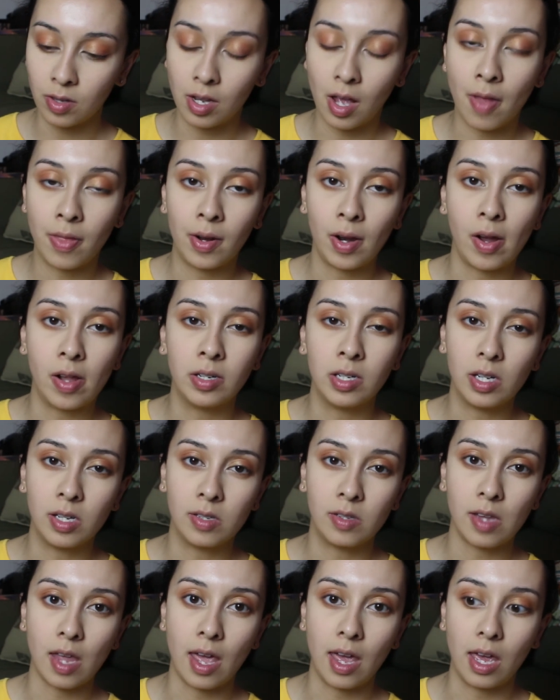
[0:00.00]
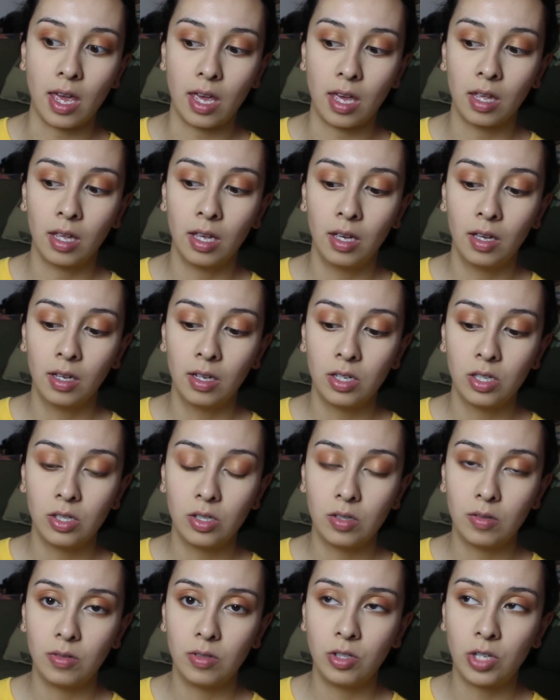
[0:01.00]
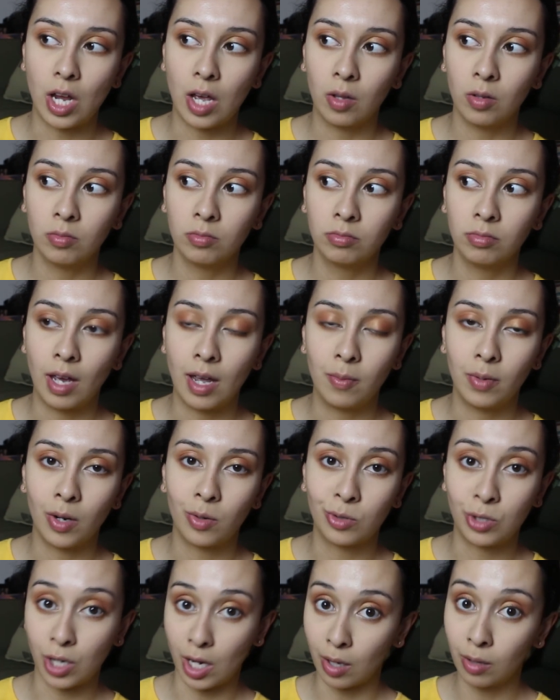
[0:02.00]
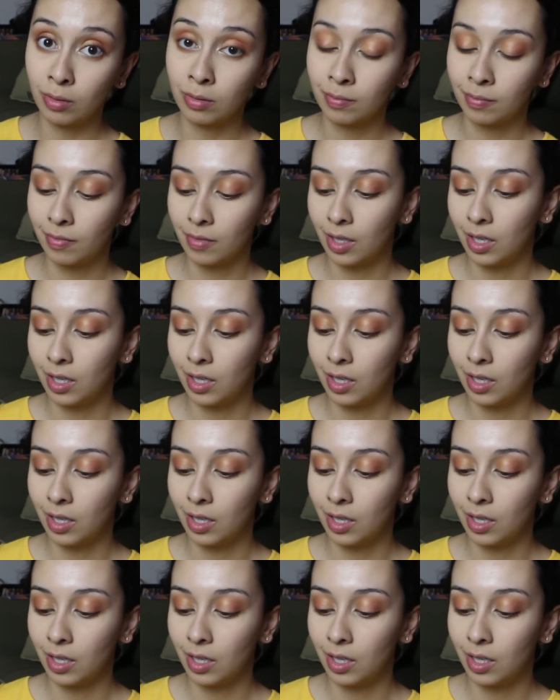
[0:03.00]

and the other end is a gel, eyebrow gel.